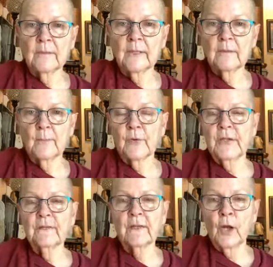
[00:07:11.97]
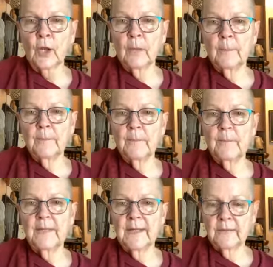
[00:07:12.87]
kind of brings it all
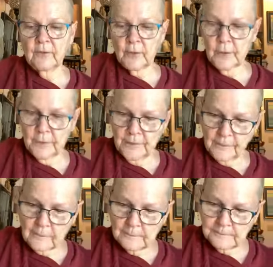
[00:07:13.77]
down to earth.